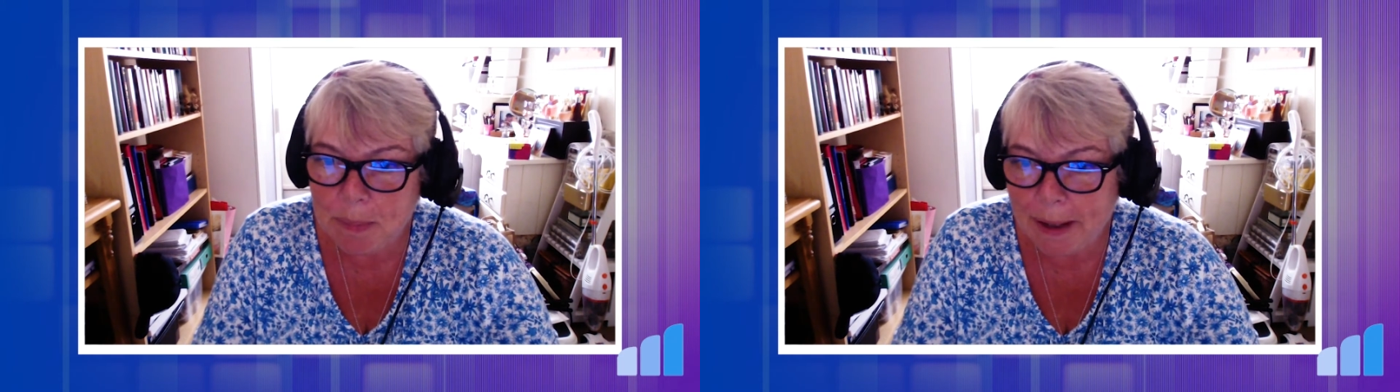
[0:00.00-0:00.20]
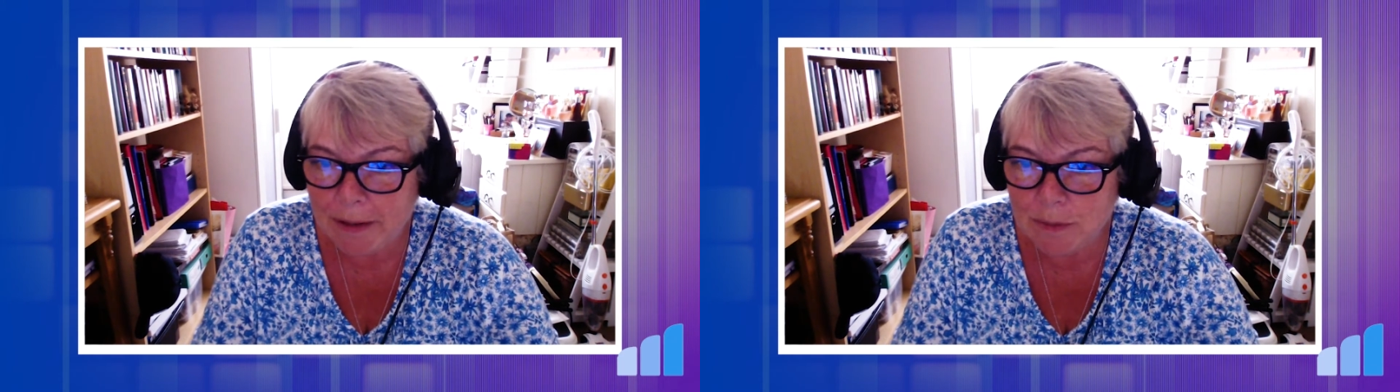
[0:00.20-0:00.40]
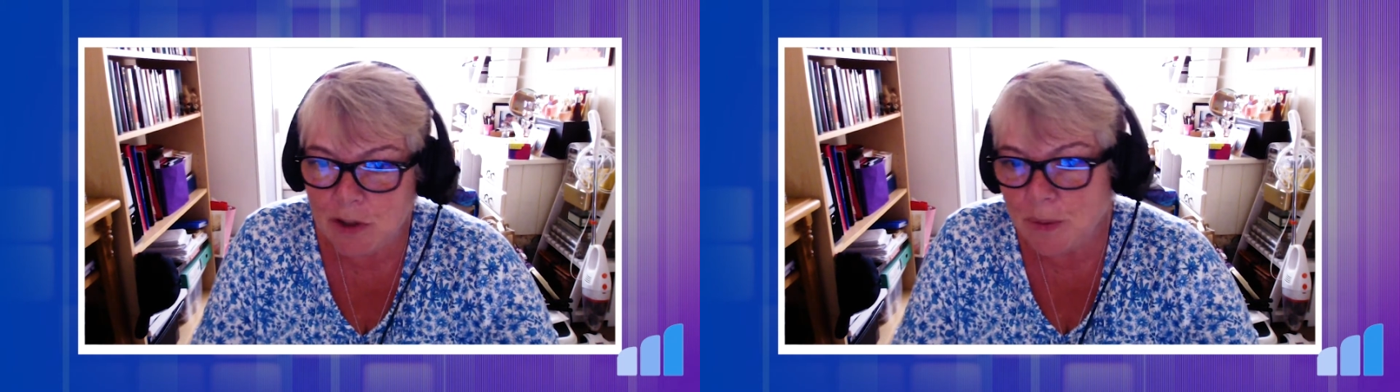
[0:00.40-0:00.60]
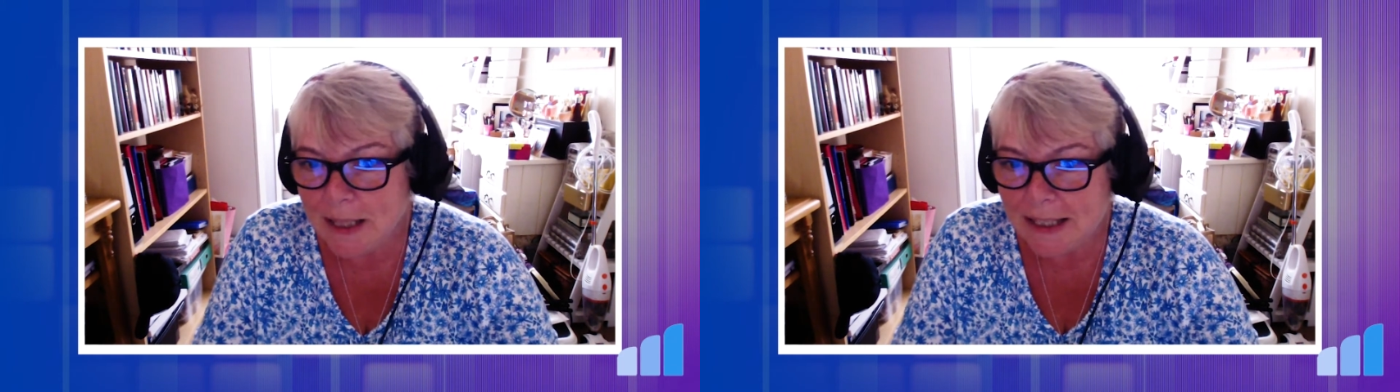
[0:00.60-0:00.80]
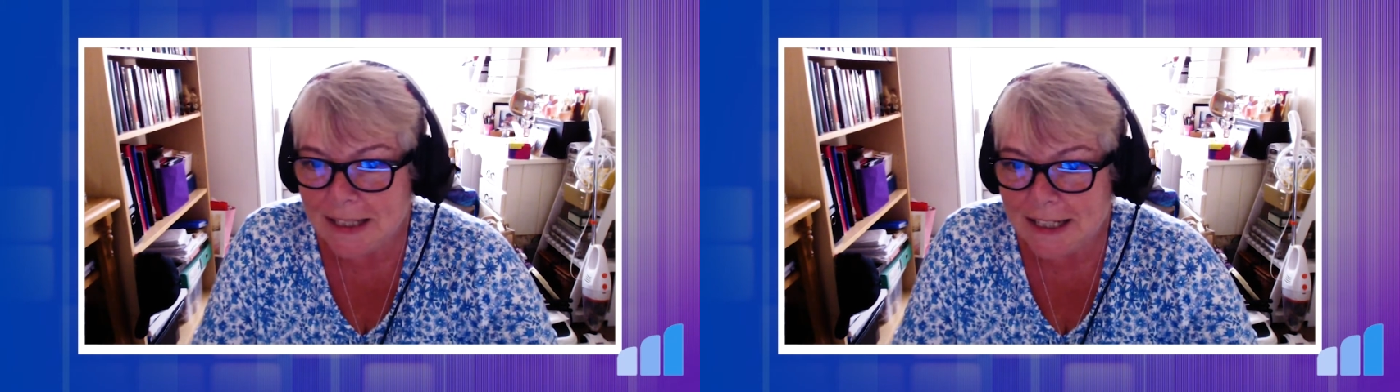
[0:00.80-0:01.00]
about and doing
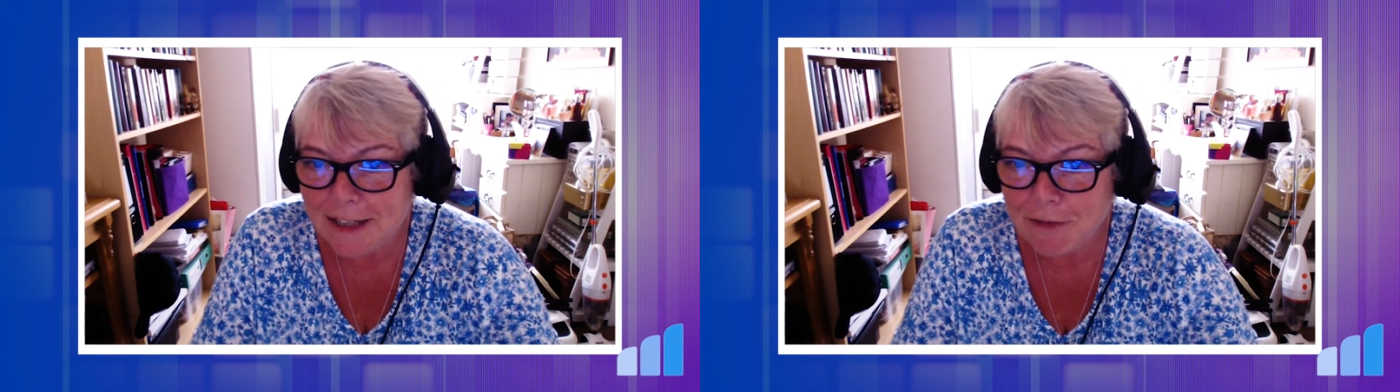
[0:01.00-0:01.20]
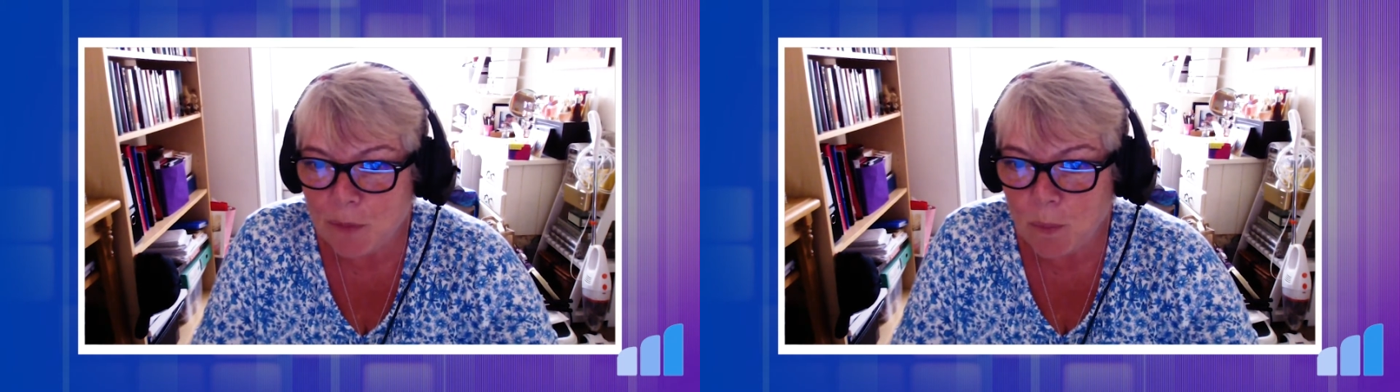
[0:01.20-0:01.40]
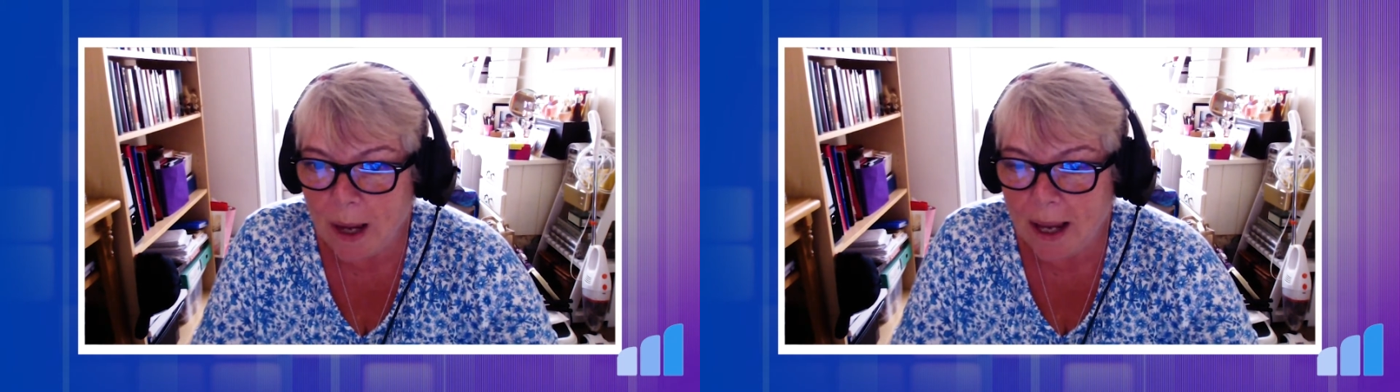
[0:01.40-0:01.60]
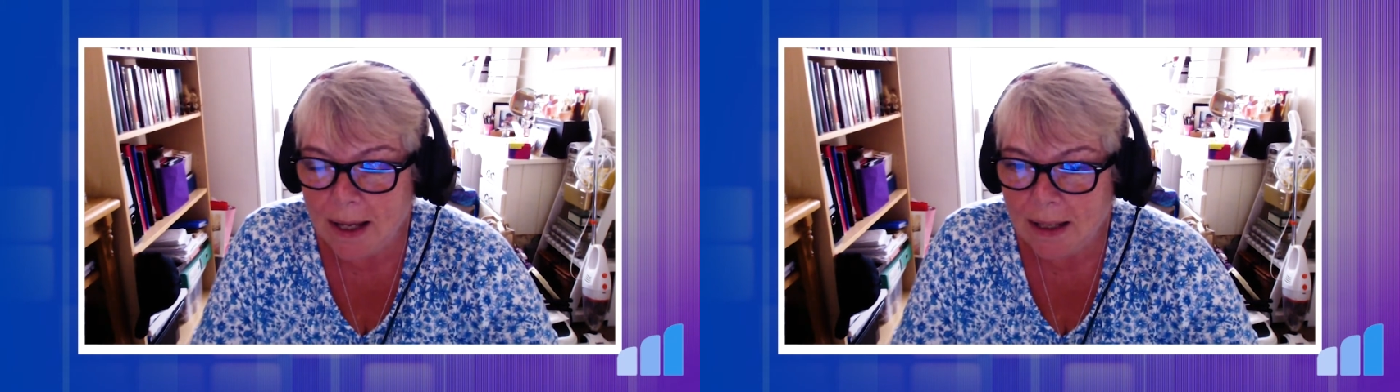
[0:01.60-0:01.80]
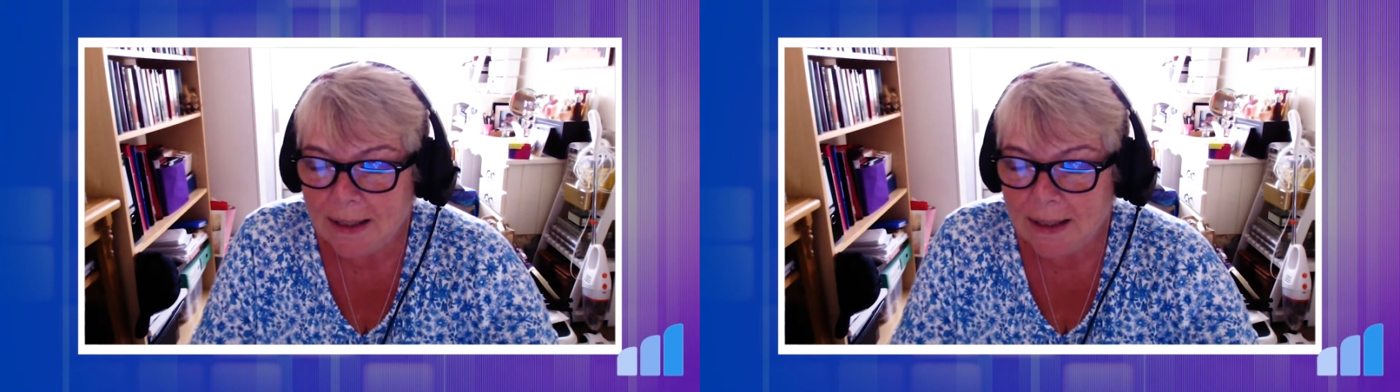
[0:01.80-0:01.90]
things in a different way.